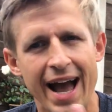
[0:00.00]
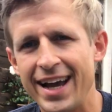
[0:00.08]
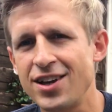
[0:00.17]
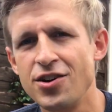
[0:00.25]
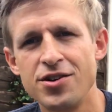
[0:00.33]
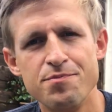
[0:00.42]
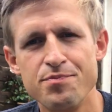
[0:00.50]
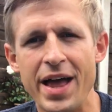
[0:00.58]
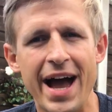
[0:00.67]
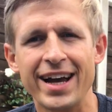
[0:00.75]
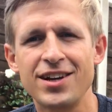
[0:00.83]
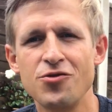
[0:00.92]
I could
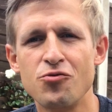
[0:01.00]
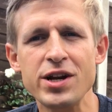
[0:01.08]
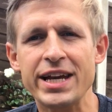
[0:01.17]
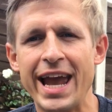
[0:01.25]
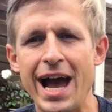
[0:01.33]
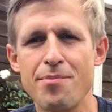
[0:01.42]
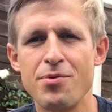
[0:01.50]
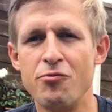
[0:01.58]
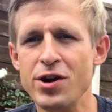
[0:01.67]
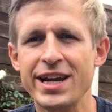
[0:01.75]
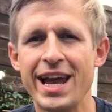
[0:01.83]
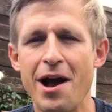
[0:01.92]

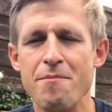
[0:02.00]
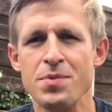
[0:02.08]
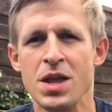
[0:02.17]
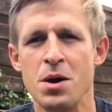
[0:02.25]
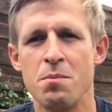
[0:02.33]
recap,